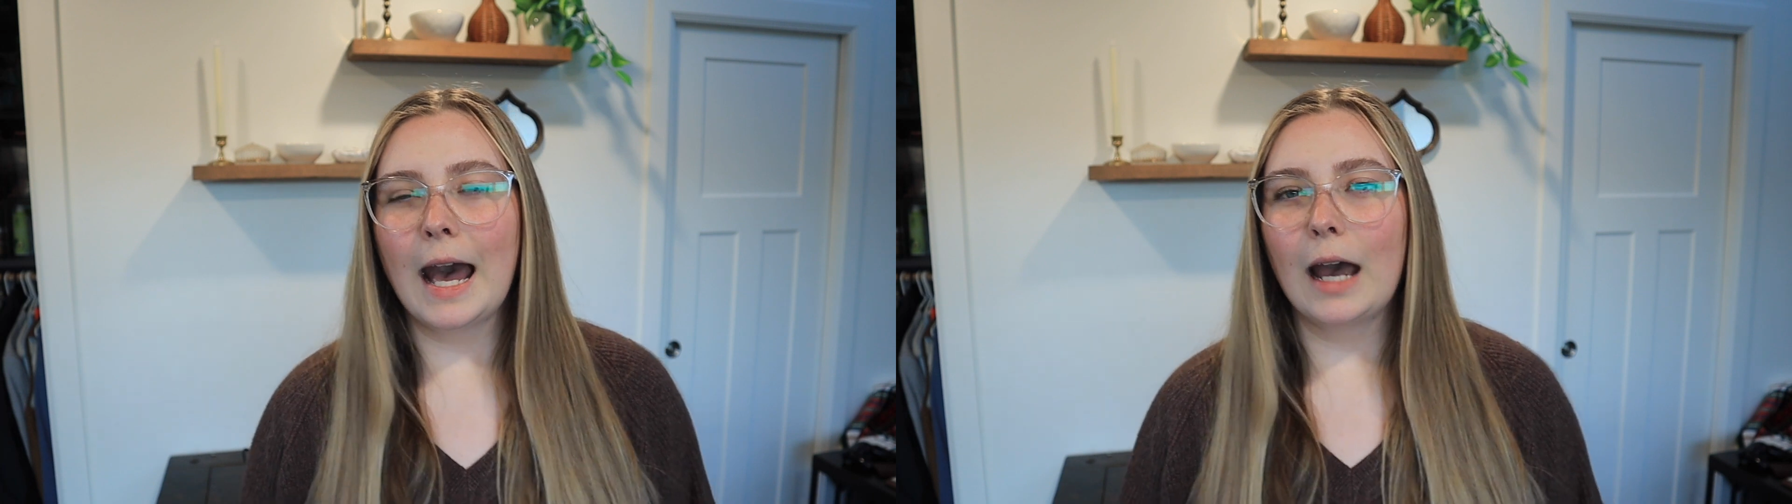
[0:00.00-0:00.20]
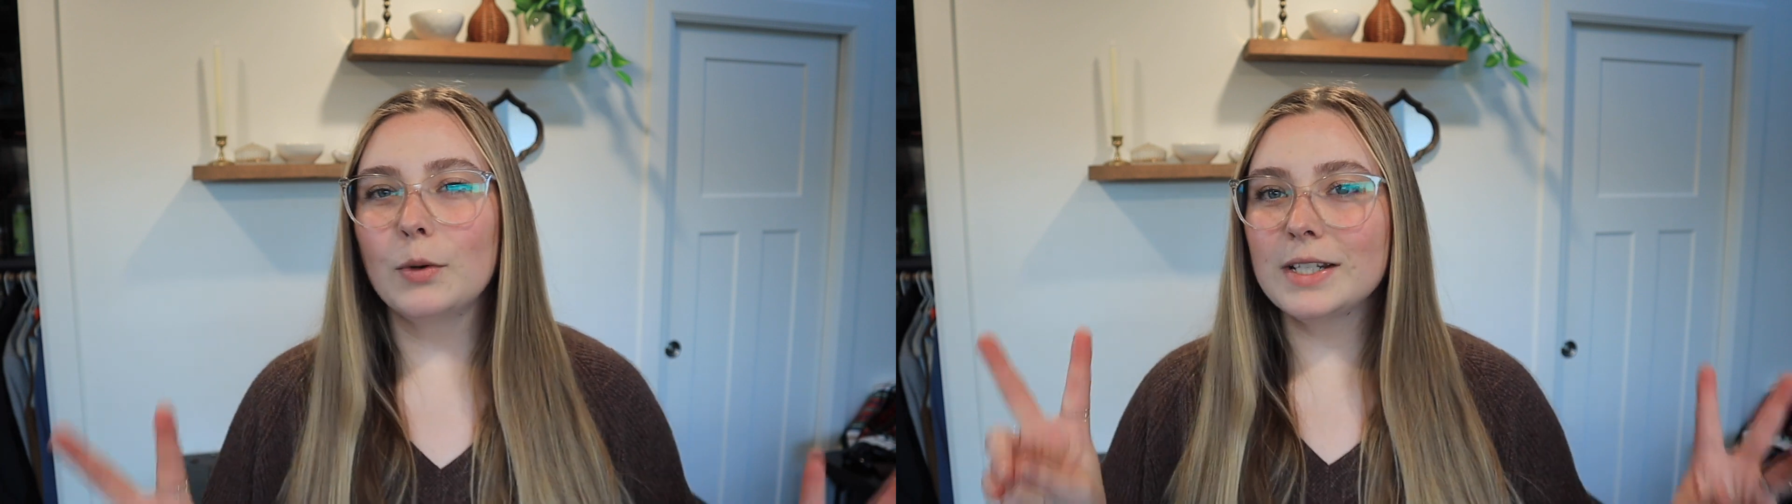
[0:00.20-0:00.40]

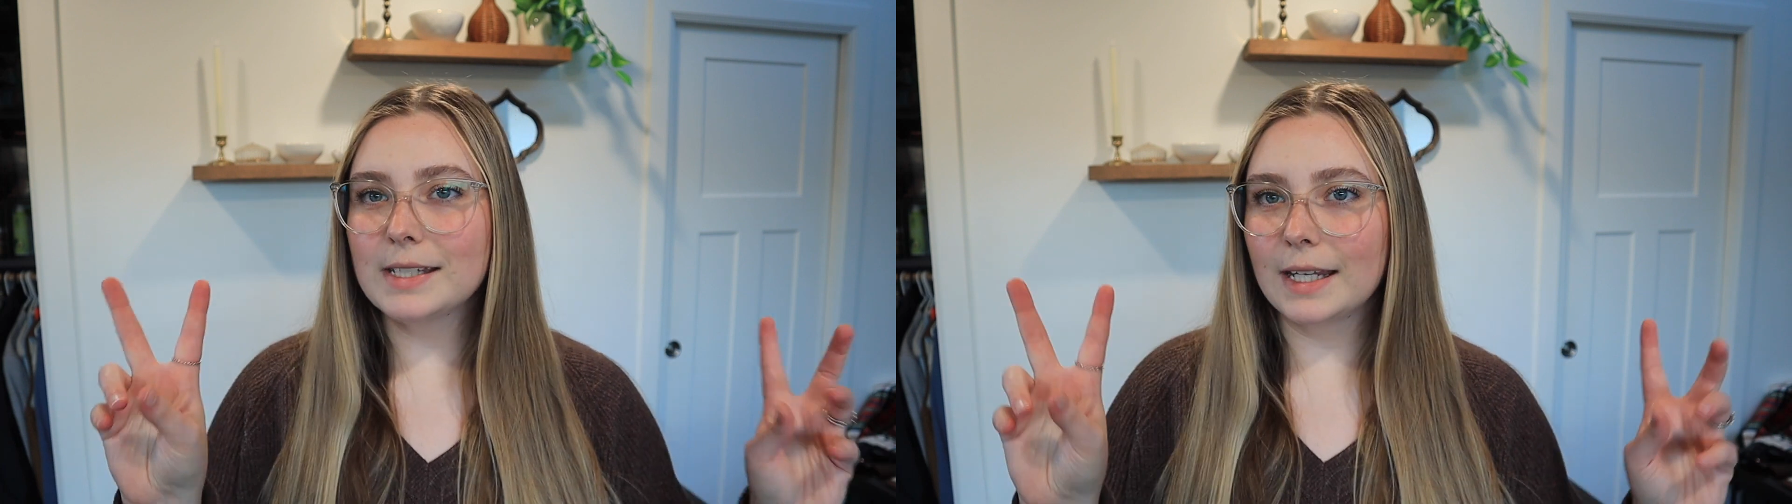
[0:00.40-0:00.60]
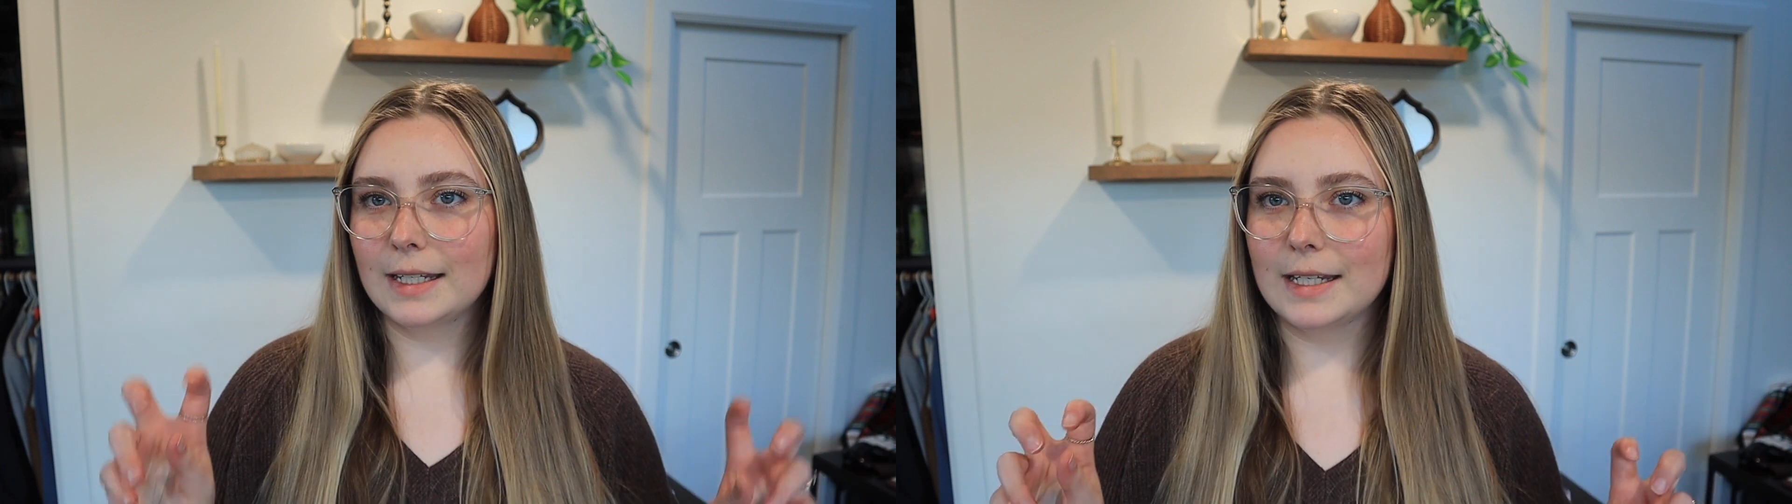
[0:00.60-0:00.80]
I wouldn't
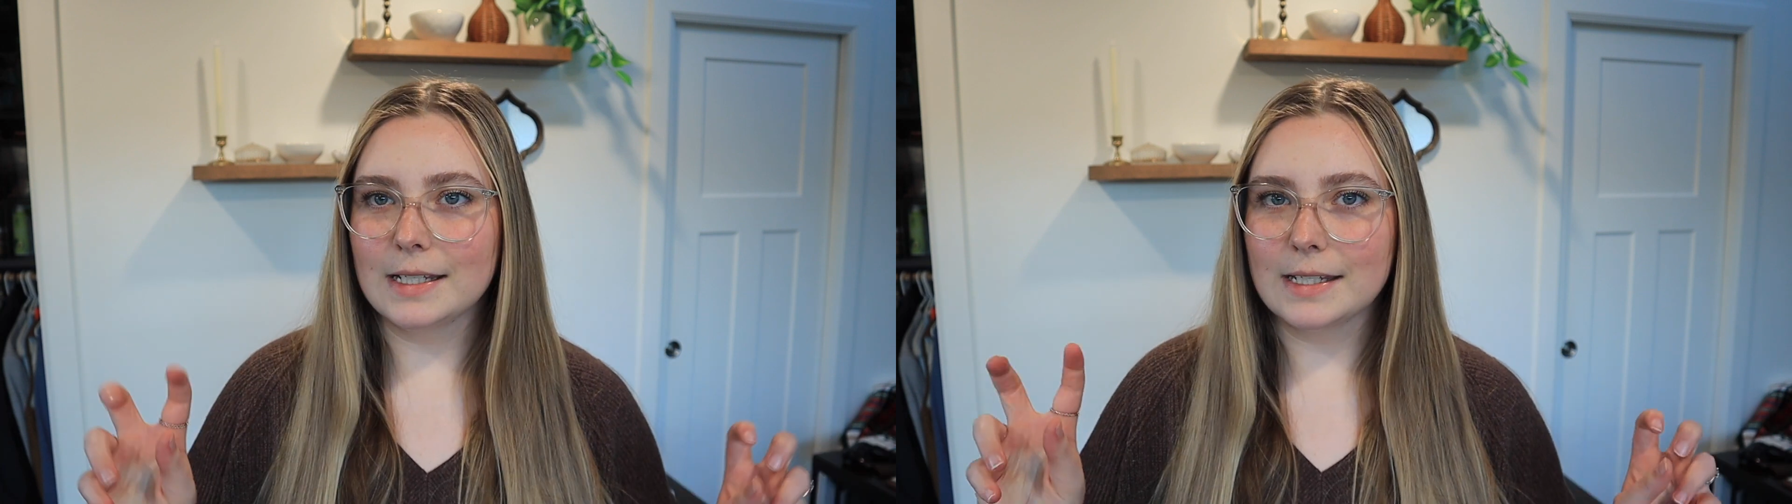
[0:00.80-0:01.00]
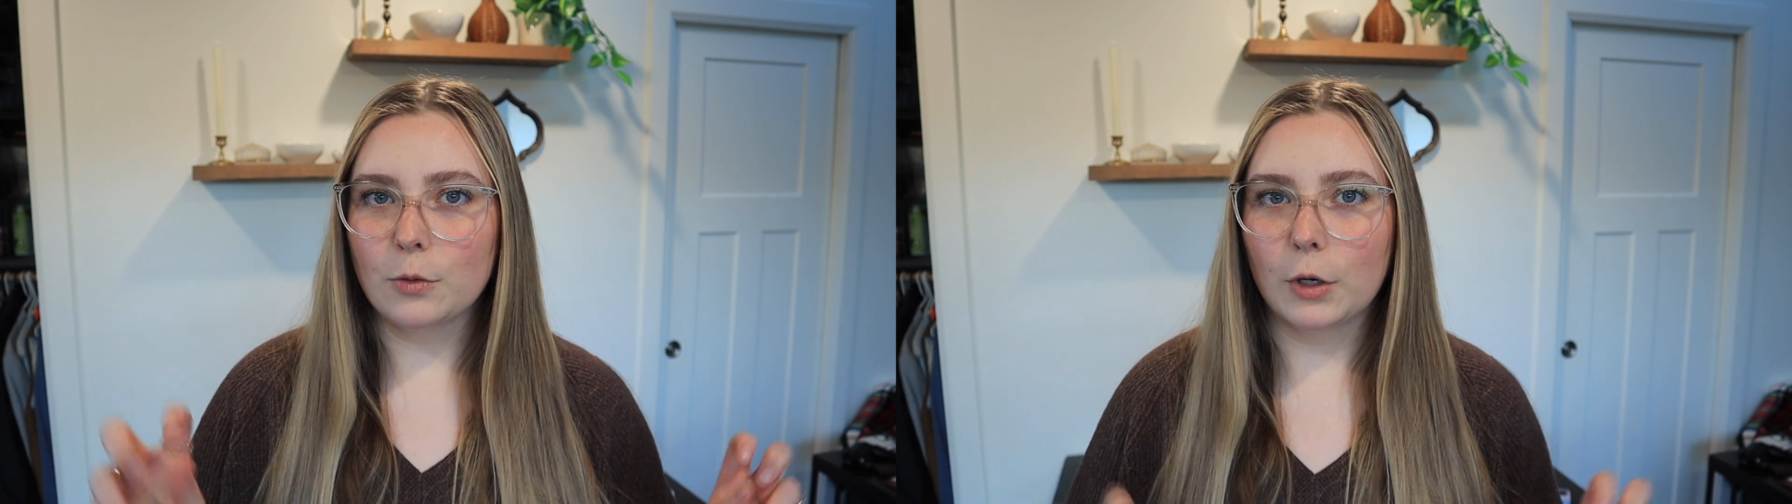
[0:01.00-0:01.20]
say
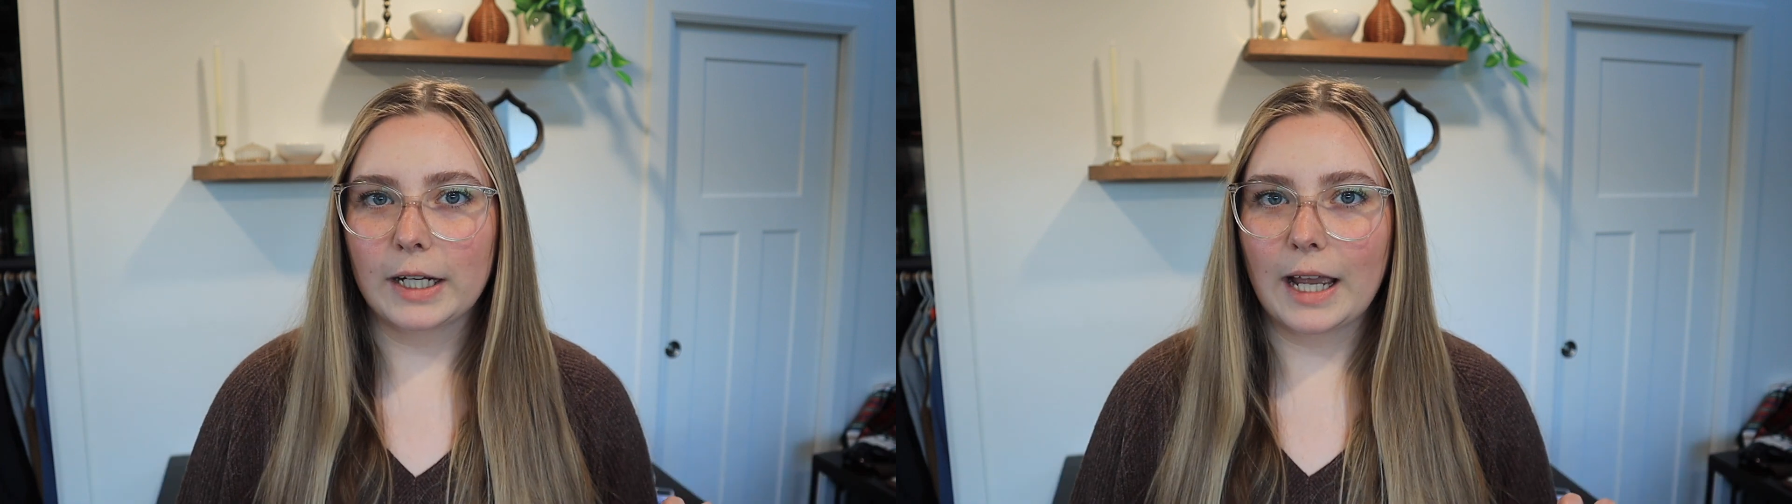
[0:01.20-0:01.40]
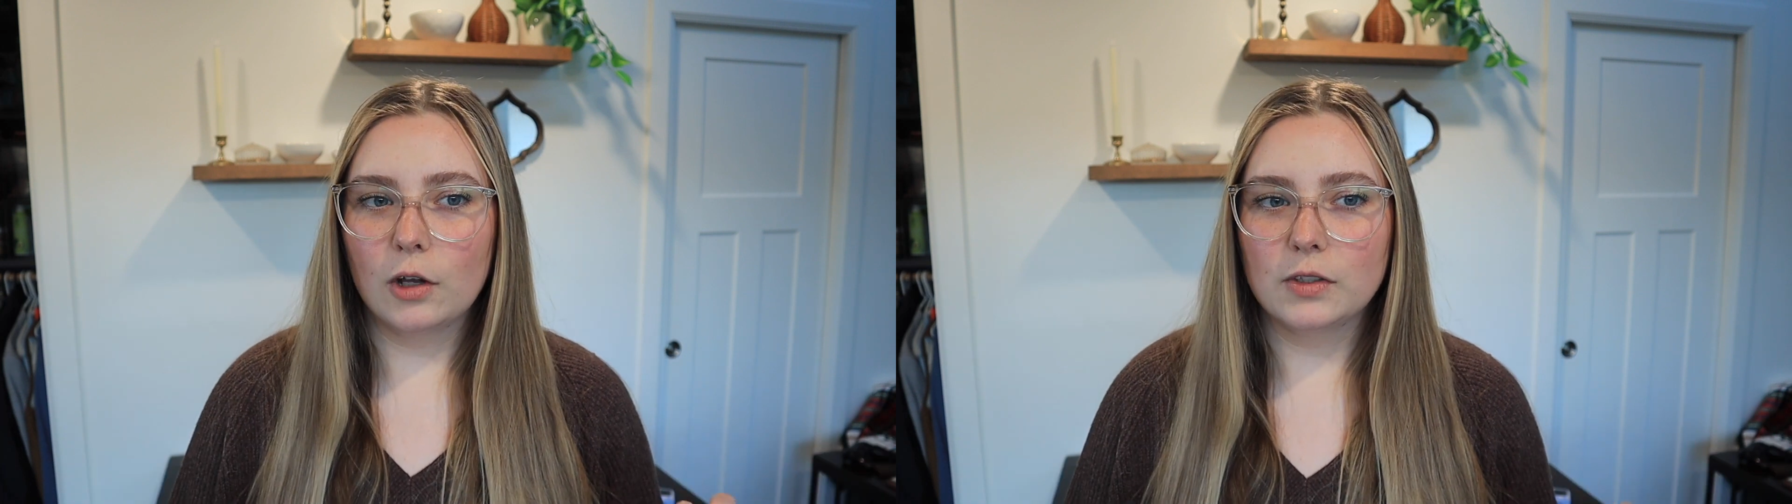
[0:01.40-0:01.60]
easy
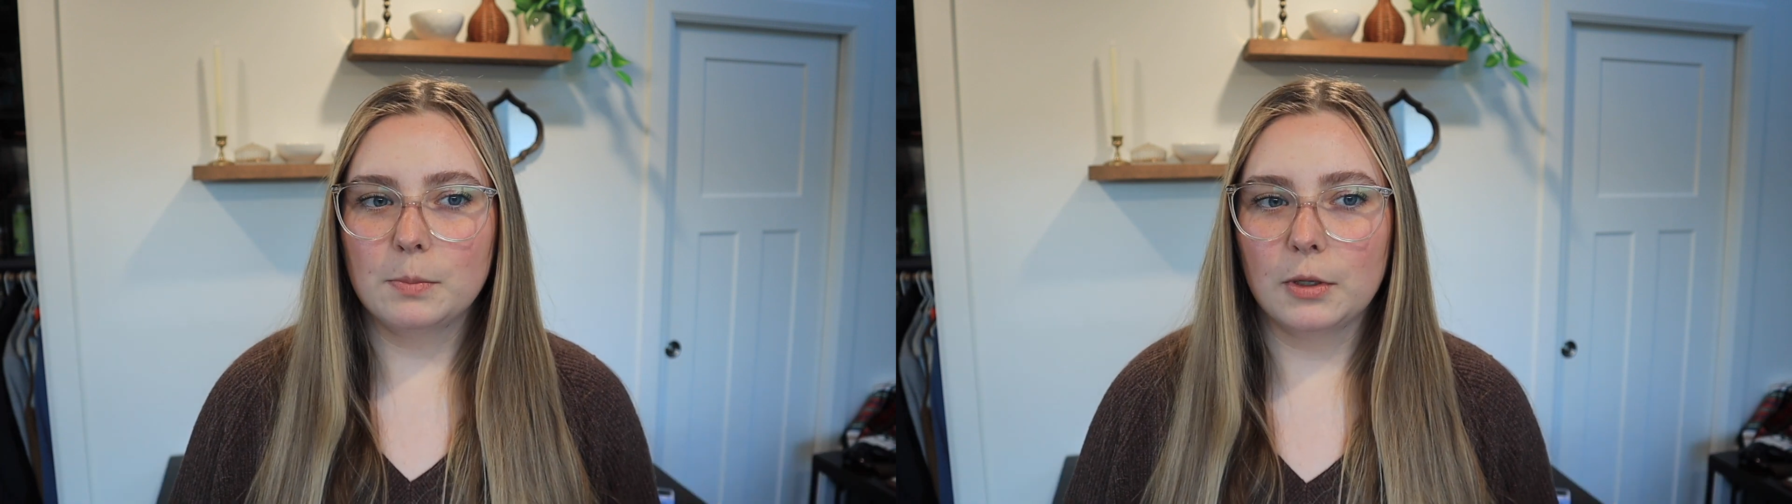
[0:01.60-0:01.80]
workouts,